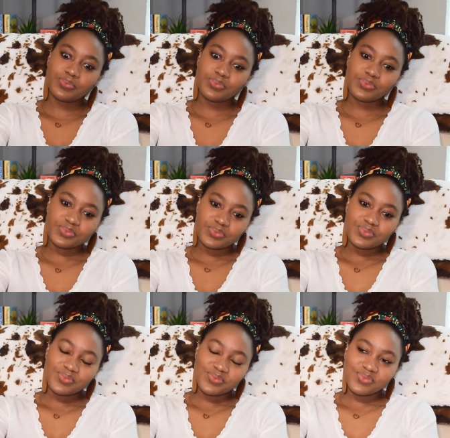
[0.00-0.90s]

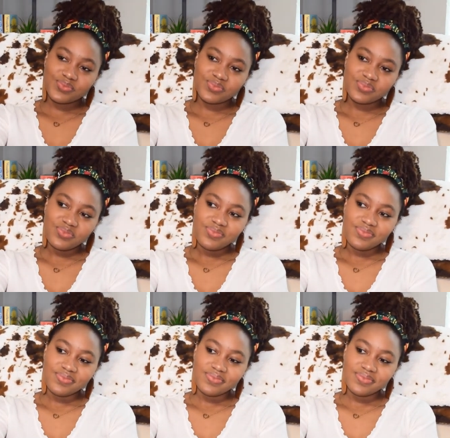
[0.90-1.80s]

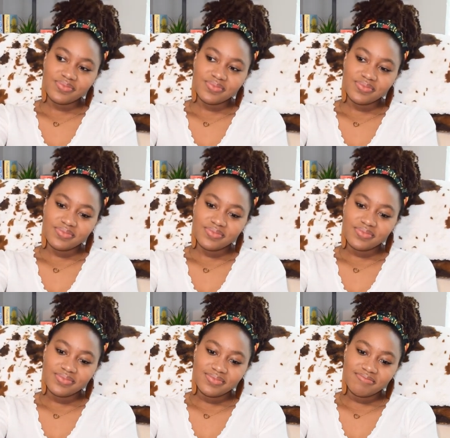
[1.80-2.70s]

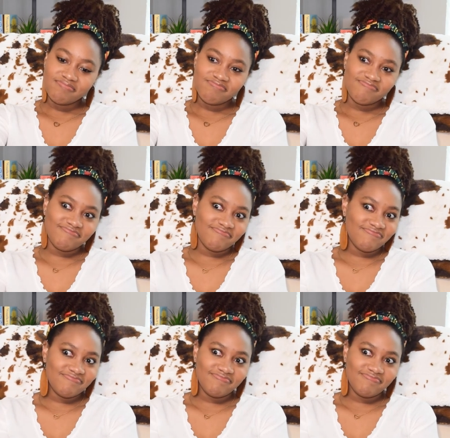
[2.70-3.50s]
Nobody speaks.